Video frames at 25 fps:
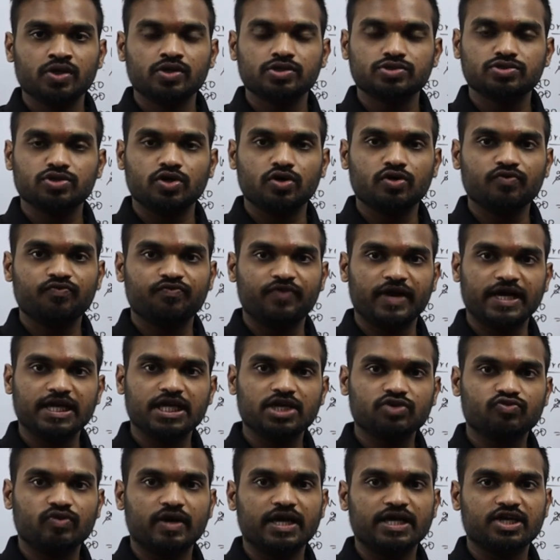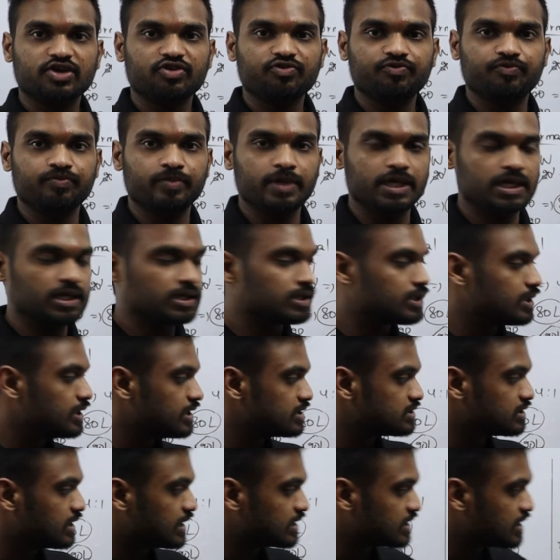So final quantity of milk
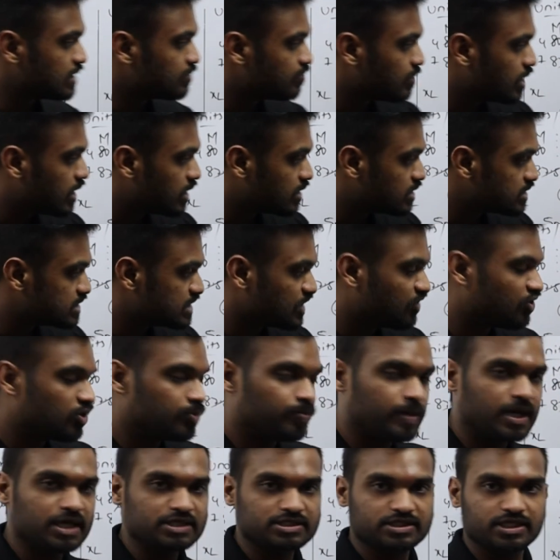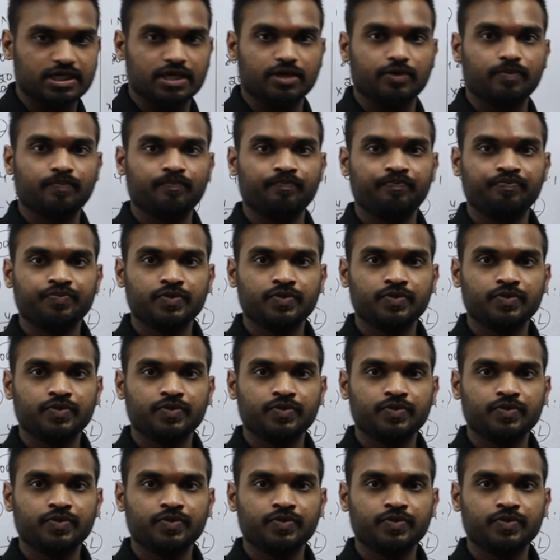is nothing but 7 parts here.